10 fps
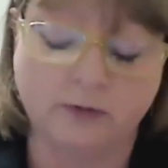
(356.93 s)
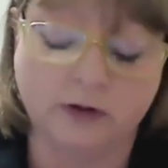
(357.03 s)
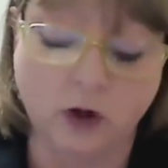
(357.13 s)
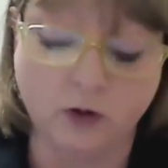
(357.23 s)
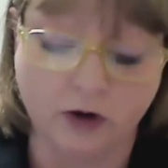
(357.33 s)

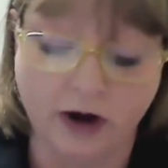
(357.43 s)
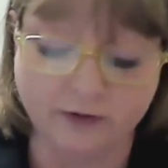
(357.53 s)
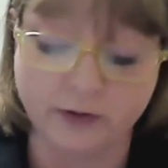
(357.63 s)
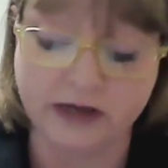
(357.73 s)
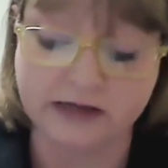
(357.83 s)
local
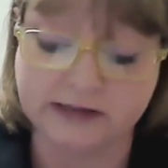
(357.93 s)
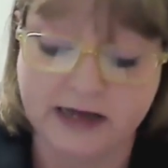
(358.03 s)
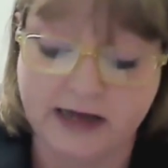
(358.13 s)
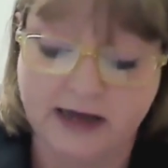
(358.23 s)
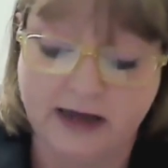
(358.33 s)
government,
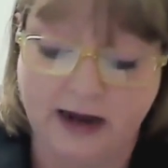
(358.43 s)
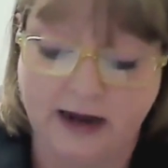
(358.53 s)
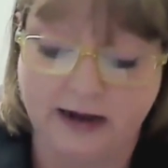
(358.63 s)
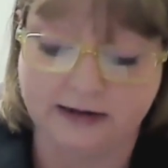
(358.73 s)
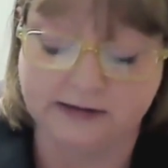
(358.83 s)

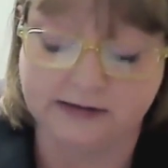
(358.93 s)
and